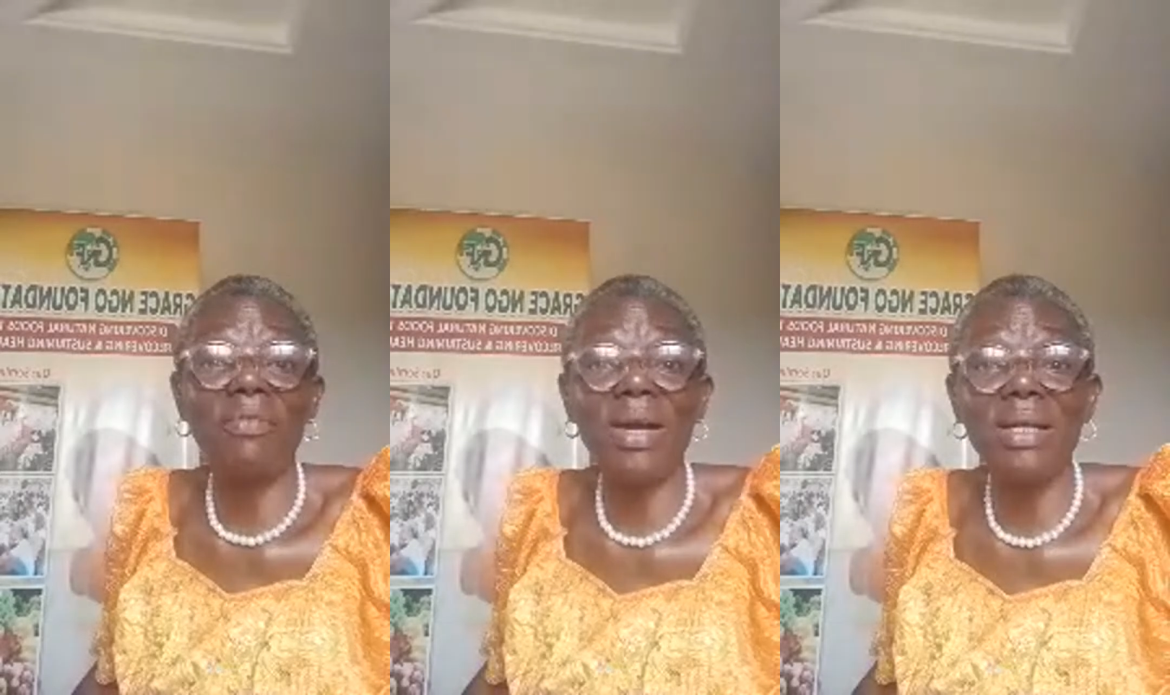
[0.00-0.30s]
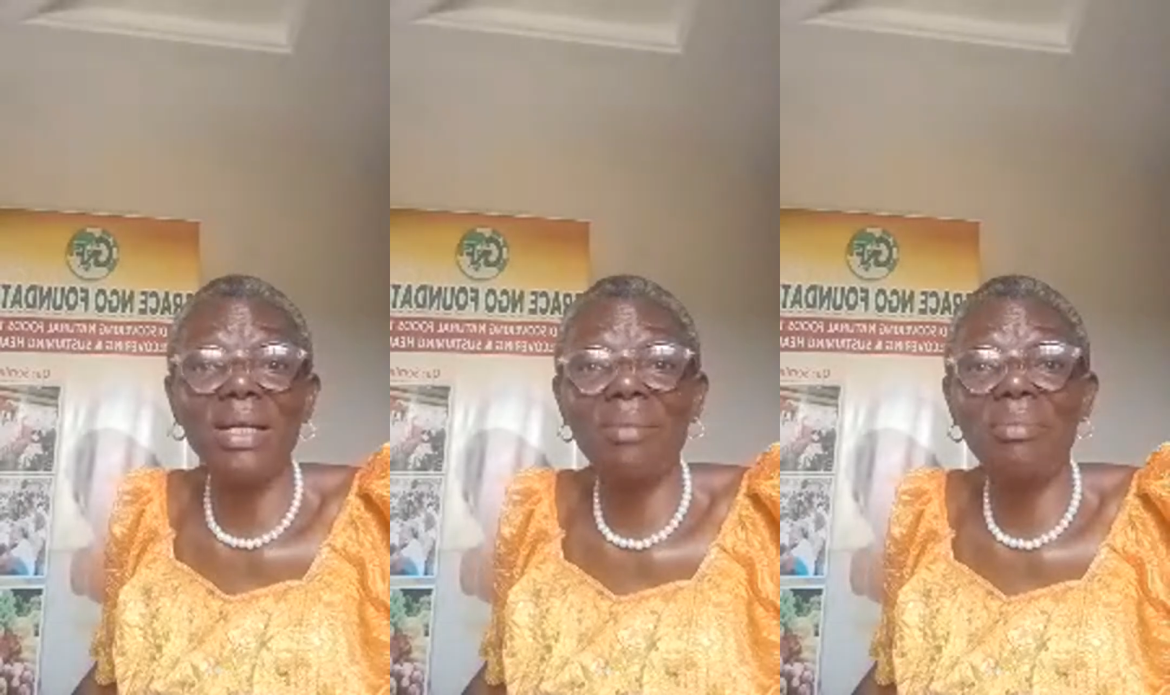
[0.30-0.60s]

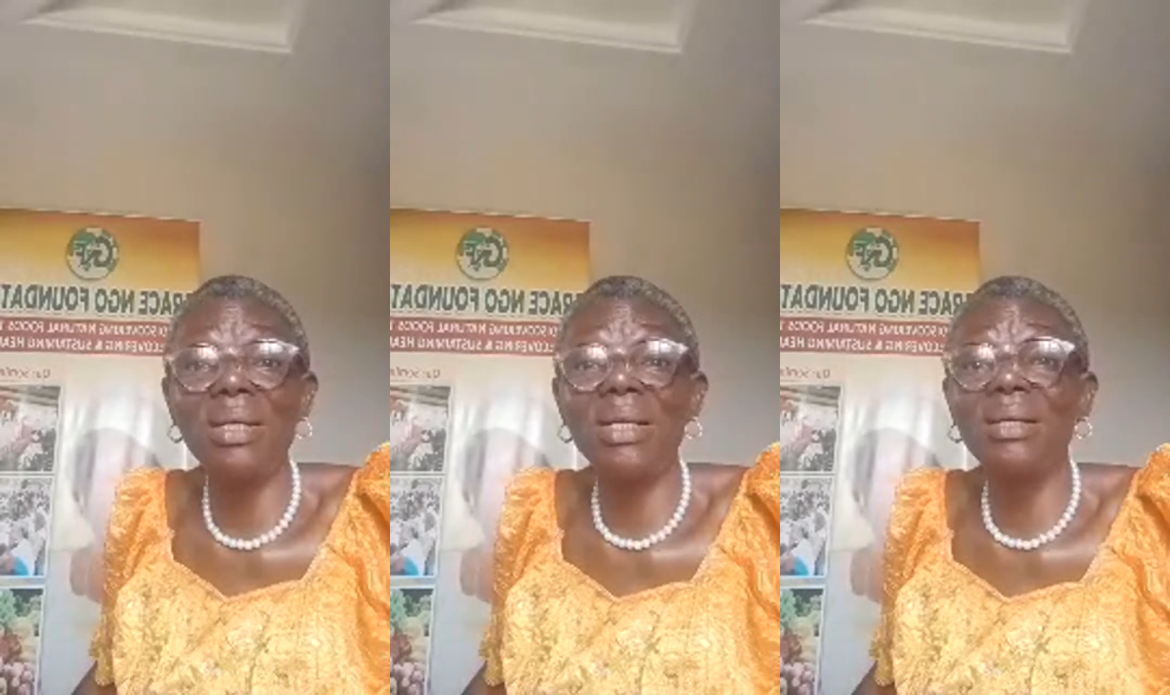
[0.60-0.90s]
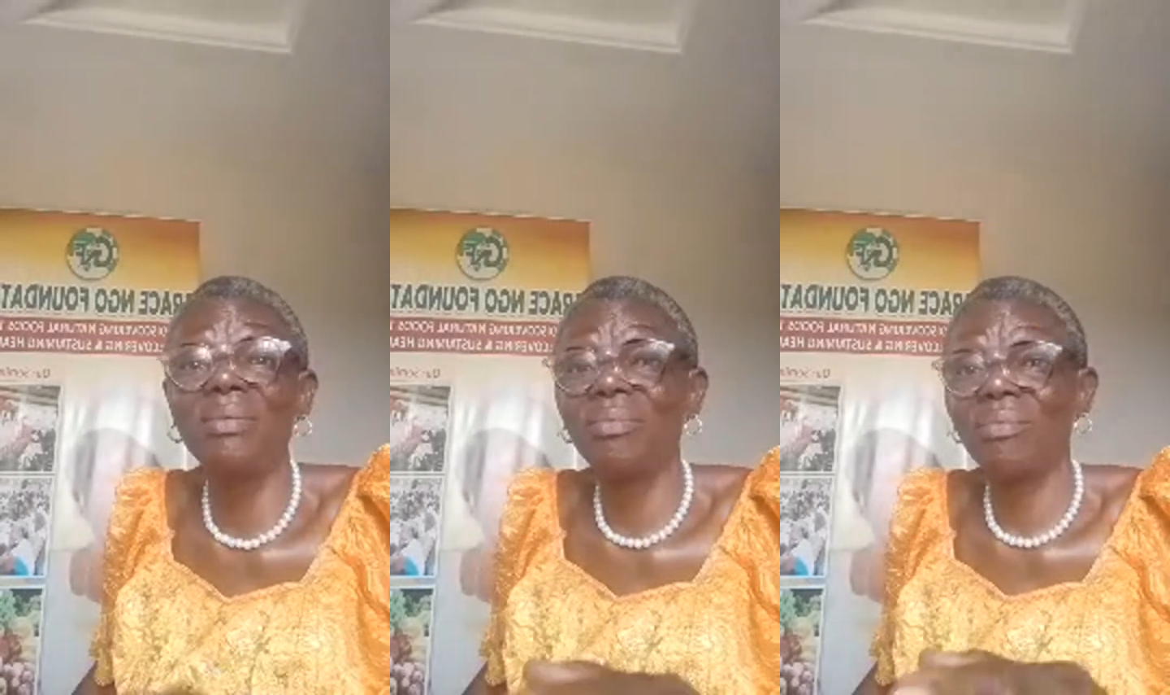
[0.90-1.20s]
them in
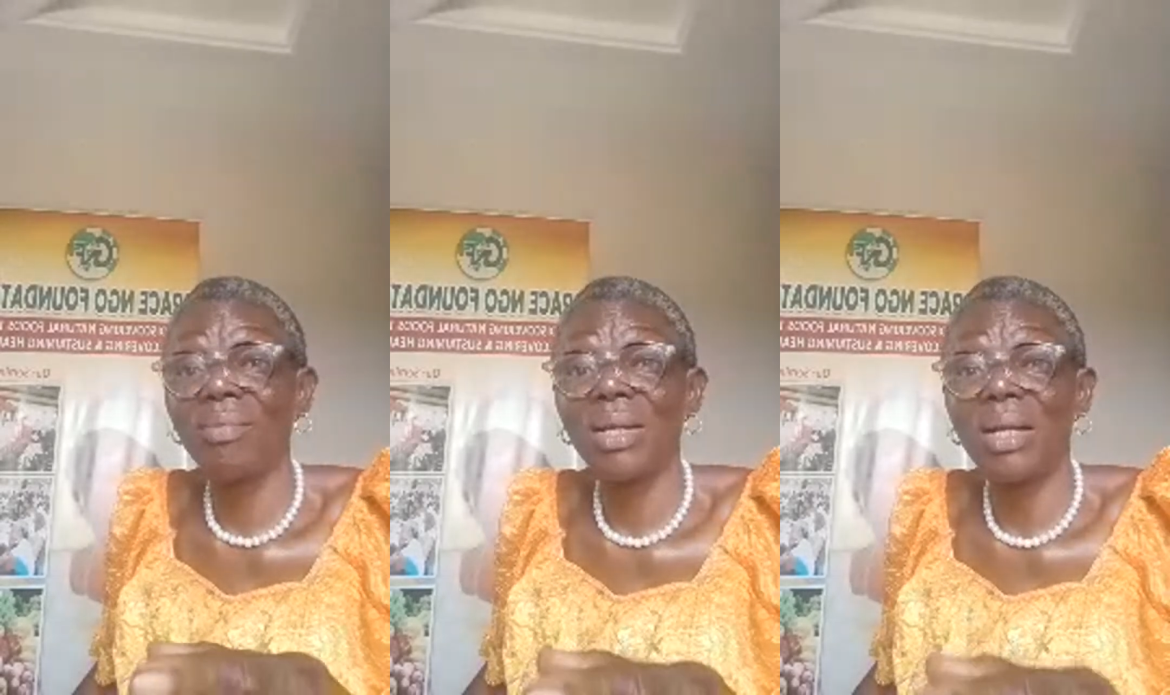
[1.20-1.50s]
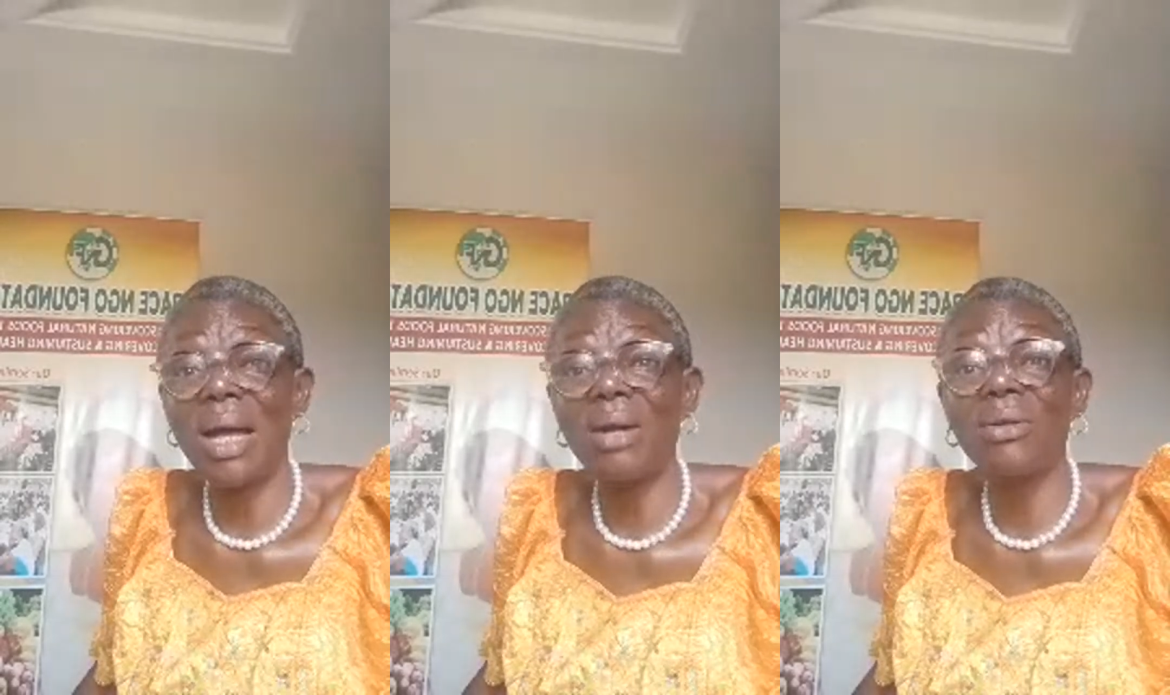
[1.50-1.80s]

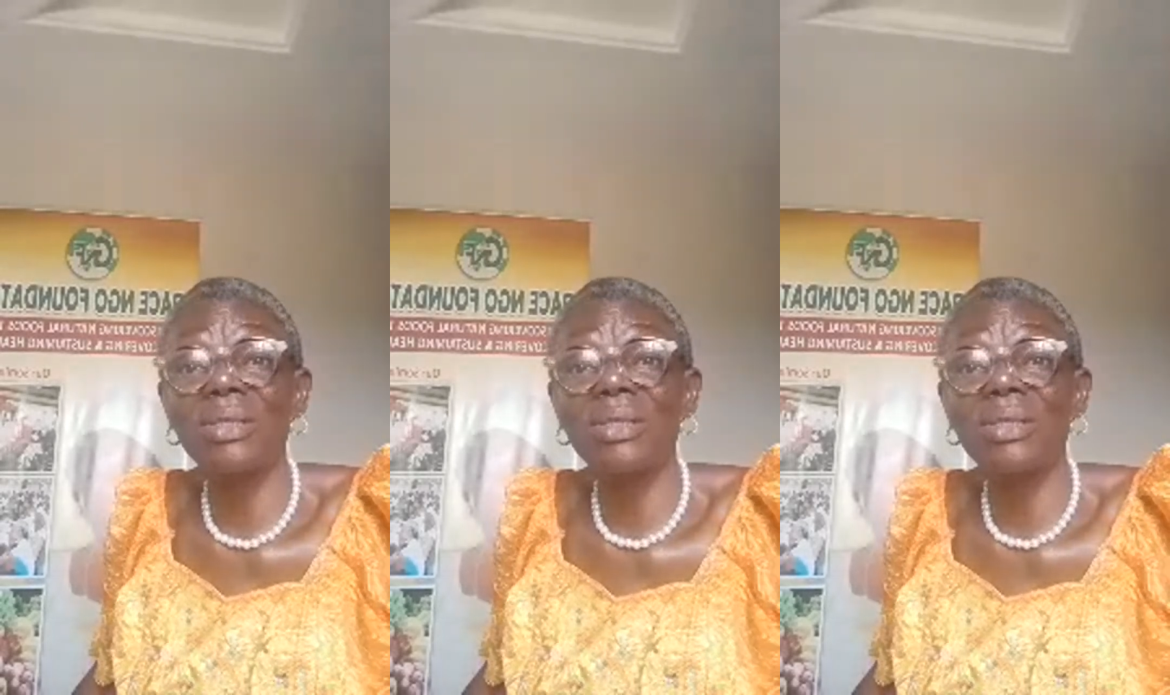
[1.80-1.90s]
carrot,